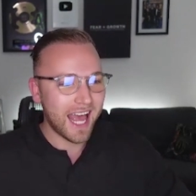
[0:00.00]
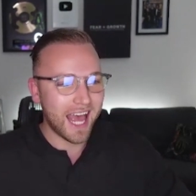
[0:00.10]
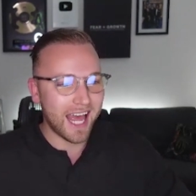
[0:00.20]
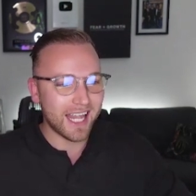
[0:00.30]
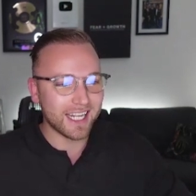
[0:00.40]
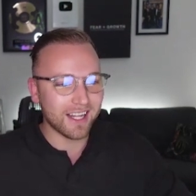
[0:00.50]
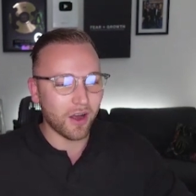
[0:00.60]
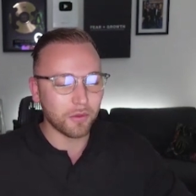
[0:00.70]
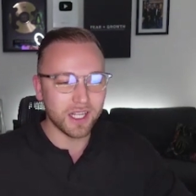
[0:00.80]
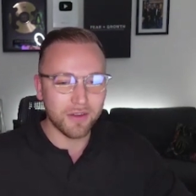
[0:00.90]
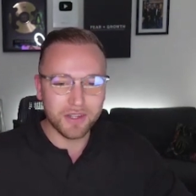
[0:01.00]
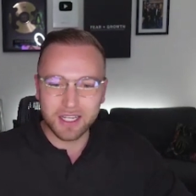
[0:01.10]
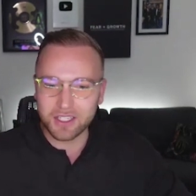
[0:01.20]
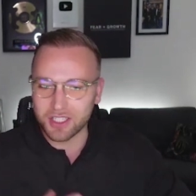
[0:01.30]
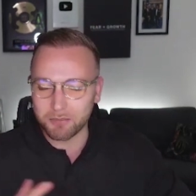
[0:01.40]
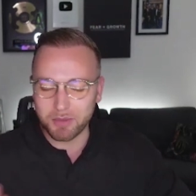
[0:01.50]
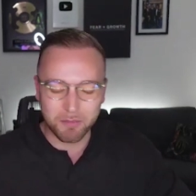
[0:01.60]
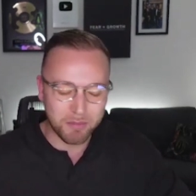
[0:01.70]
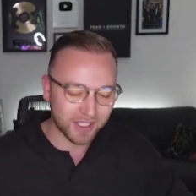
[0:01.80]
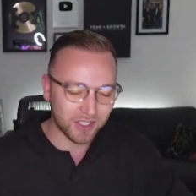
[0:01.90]
And I would love it, just a bit of
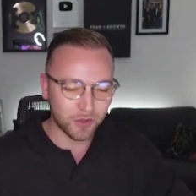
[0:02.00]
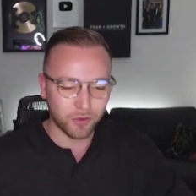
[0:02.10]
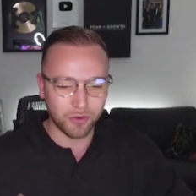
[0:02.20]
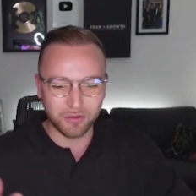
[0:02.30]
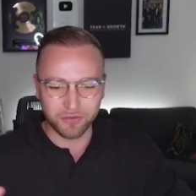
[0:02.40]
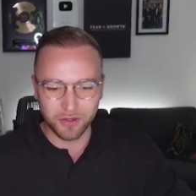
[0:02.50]
backstory